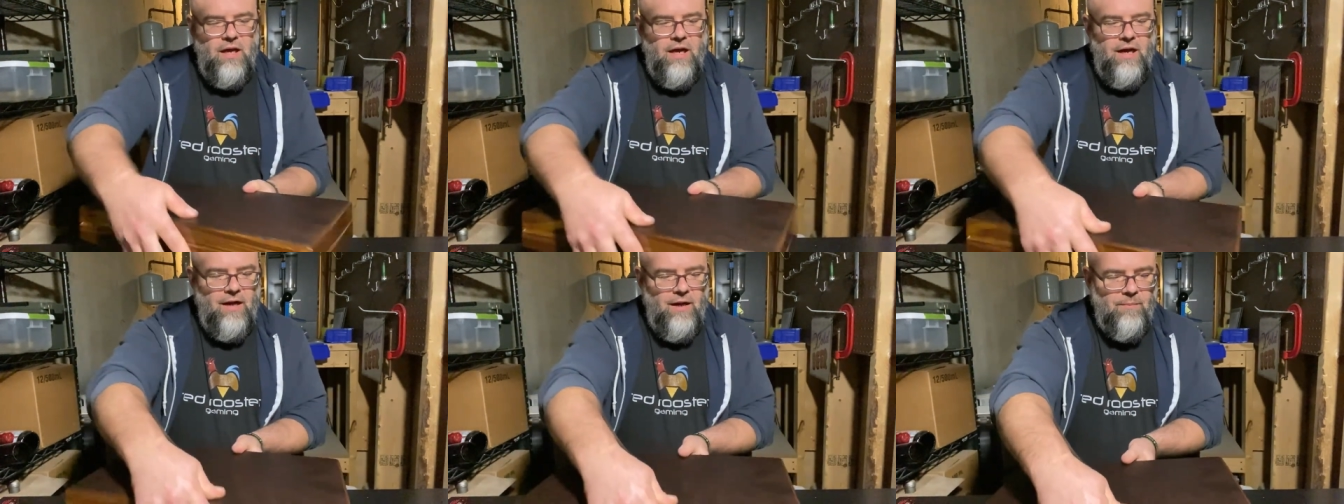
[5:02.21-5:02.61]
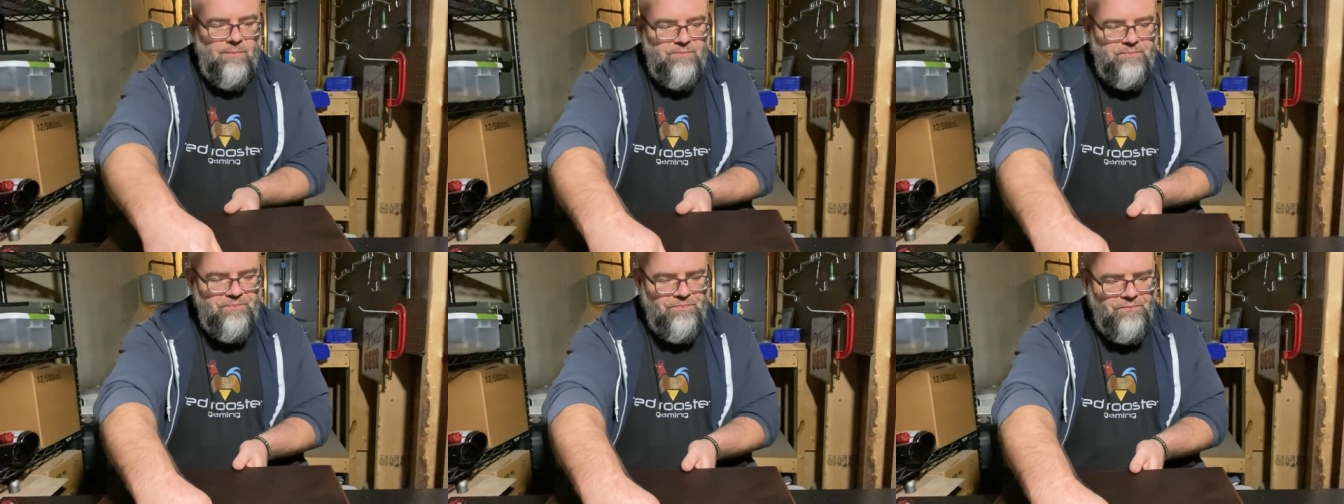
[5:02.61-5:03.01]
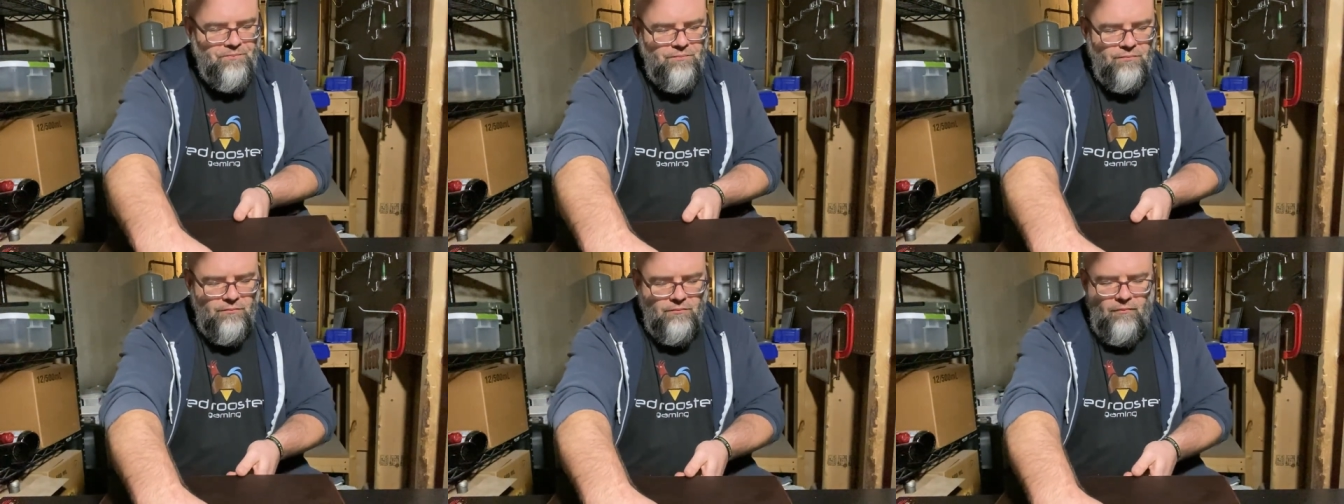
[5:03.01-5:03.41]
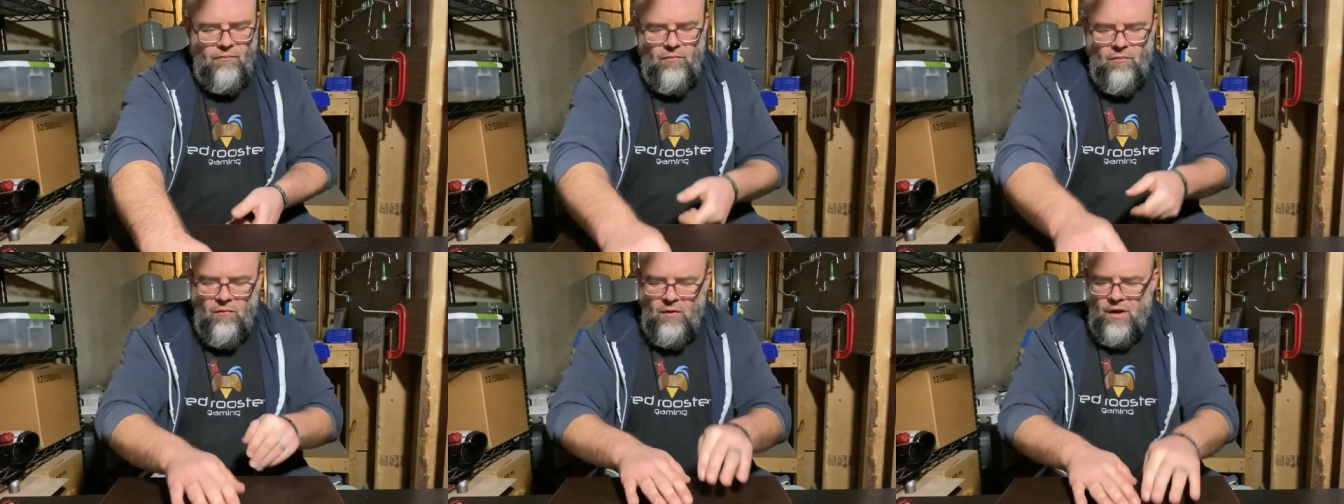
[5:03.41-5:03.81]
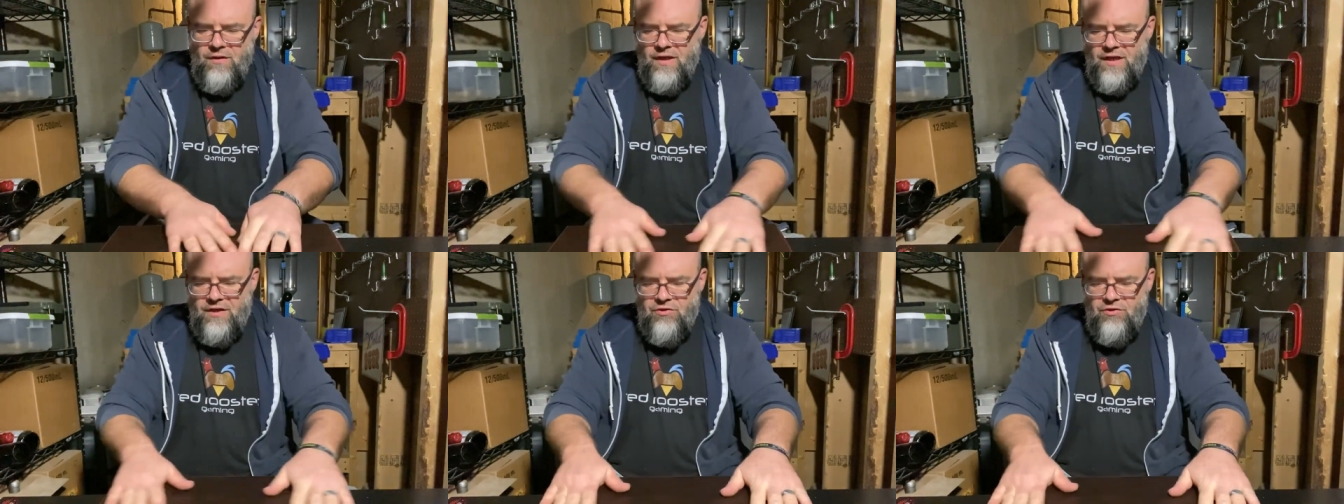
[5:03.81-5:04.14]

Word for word: Um, they